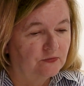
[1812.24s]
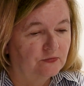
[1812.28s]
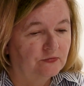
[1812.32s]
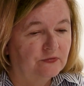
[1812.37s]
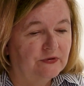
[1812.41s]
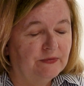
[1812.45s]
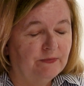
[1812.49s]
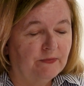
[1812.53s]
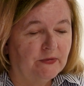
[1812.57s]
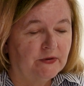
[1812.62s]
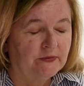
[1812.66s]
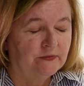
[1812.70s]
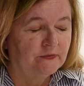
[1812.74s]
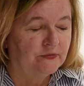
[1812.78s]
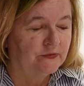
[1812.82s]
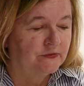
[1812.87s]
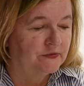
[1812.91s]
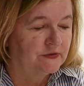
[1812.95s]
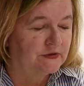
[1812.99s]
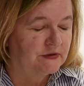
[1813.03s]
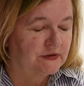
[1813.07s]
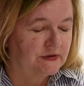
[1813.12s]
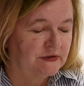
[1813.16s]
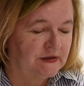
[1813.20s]
You
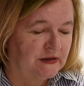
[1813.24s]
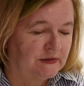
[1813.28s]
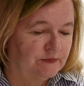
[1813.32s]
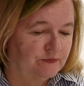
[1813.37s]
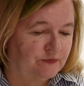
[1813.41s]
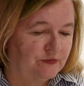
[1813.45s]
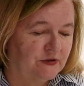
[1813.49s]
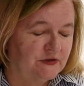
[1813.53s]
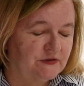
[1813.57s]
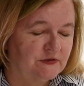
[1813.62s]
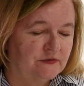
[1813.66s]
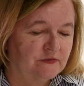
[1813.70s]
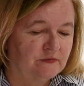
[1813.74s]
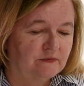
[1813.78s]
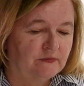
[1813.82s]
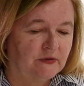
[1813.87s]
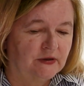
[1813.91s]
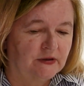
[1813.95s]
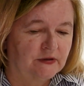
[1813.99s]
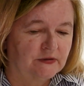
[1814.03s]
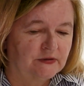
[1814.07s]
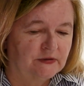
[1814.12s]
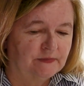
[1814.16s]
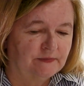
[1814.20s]
remembered that President
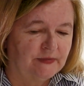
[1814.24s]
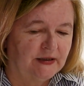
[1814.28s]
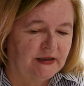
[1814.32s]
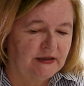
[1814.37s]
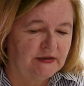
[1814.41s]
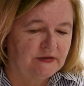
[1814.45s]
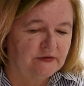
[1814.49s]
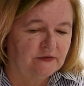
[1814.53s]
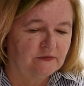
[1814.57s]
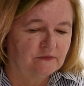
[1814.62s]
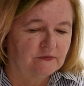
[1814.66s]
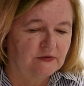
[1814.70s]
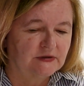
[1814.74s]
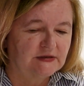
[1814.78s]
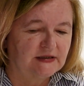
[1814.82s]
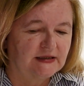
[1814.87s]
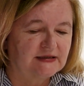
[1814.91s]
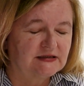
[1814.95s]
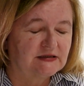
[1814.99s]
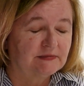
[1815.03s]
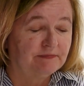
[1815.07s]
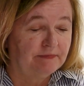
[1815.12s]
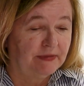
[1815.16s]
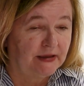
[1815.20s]
Biden was
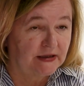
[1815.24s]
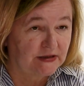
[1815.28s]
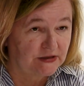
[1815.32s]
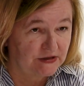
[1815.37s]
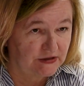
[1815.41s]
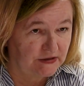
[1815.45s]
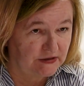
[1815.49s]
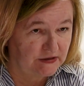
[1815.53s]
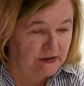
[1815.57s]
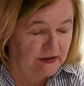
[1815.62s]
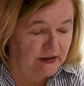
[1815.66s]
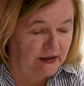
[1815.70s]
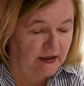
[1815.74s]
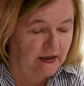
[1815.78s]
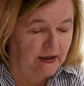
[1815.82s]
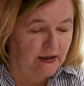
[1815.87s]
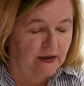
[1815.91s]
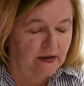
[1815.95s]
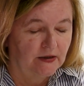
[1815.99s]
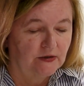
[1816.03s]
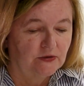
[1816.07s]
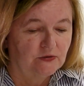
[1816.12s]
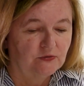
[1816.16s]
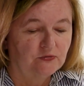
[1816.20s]
expecting
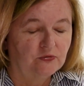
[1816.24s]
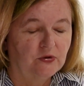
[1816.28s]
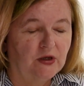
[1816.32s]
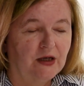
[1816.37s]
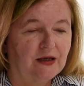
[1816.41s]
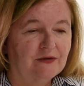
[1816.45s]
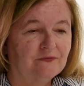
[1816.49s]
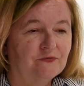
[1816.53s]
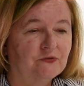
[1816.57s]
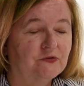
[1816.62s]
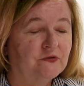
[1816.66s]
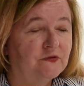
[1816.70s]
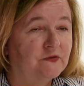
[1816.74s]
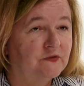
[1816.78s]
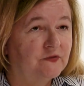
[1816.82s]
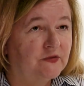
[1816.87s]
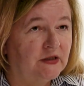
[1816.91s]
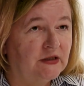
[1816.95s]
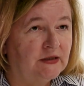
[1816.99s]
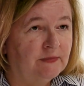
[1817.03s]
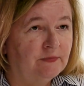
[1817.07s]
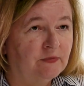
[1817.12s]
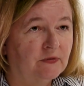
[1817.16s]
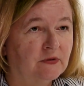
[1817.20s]
to have a
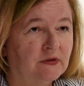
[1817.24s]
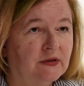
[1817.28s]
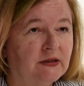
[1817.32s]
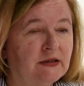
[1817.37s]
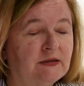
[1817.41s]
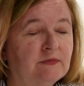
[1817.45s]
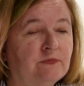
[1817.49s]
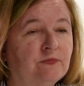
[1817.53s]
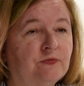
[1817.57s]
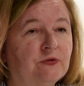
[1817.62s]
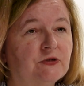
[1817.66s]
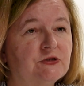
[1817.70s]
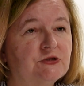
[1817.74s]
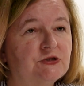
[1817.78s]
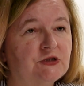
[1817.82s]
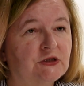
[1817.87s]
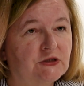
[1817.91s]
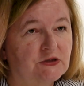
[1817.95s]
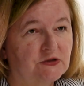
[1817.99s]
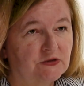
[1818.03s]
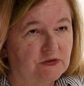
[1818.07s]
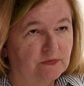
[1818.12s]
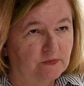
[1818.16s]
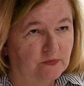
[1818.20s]
stable and
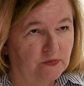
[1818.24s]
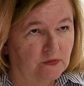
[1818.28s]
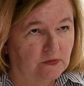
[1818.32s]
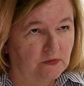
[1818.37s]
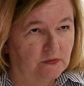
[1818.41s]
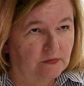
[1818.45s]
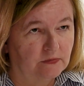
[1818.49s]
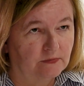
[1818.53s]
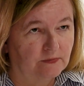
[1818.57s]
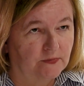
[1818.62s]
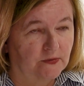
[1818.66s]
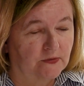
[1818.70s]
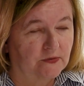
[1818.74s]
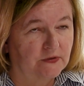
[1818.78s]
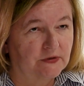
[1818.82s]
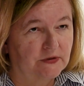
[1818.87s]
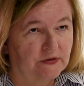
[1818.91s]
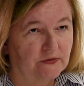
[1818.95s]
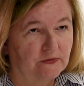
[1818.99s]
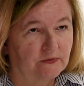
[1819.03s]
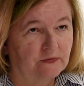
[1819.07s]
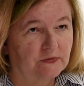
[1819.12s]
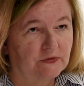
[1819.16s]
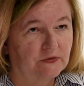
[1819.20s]
predictable
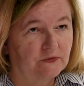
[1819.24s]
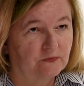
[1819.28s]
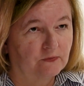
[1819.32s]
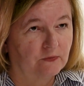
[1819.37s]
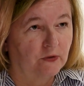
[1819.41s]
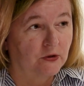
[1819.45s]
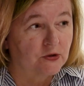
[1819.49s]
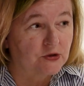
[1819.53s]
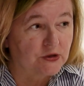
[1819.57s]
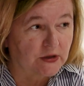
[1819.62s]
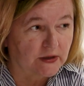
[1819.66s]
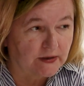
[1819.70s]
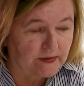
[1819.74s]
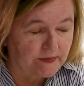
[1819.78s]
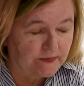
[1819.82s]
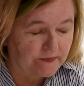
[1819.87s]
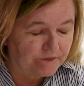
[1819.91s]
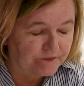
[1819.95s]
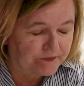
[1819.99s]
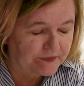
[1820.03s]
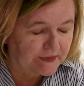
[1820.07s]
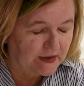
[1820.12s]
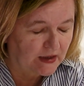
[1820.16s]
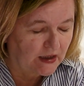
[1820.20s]
partner with Russia.
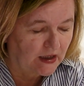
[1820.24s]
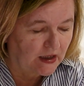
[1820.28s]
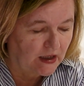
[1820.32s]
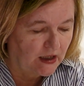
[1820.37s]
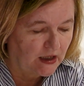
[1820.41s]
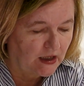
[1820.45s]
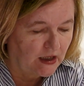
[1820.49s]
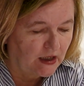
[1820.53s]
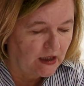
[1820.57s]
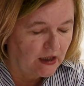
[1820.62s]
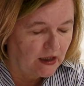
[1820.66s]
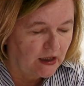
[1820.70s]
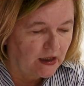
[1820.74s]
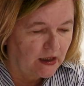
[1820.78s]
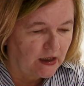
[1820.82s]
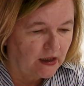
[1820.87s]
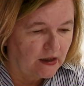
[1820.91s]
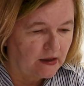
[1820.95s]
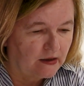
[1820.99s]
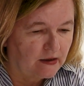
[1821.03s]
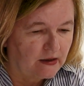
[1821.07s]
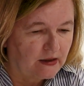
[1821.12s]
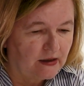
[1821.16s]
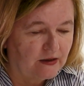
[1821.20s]

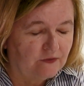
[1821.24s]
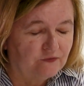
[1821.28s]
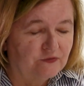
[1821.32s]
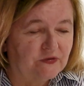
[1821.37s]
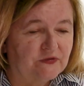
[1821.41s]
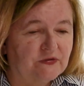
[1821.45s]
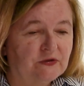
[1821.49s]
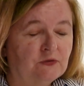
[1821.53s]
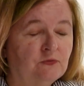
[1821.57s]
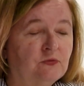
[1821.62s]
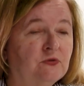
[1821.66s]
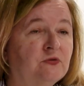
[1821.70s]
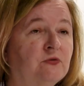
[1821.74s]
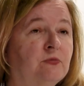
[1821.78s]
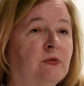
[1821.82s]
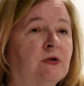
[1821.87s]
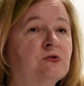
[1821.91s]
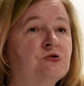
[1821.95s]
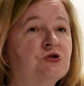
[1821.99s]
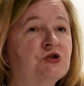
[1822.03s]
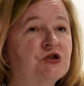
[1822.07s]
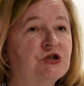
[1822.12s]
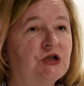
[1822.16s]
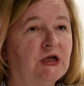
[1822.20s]
Everything was
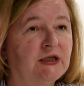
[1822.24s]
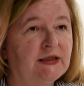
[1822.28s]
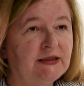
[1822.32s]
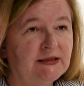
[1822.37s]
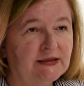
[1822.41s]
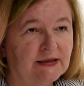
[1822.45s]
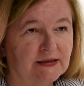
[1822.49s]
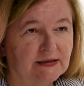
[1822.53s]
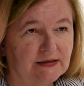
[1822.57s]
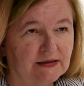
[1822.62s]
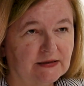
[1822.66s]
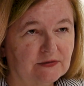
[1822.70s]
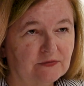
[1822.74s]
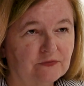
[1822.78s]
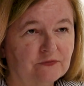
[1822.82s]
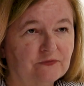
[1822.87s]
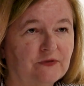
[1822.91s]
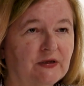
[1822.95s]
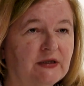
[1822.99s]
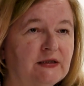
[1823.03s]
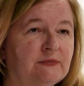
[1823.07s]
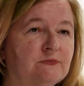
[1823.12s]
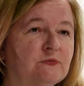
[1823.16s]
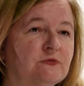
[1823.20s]
about China and the
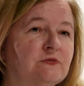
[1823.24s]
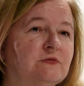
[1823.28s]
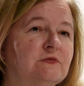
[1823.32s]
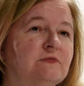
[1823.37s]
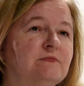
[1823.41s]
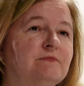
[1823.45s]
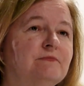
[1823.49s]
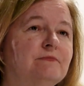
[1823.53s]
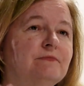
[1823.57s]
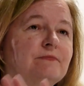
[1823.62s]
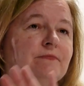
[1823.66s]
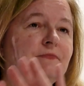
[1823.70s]
famous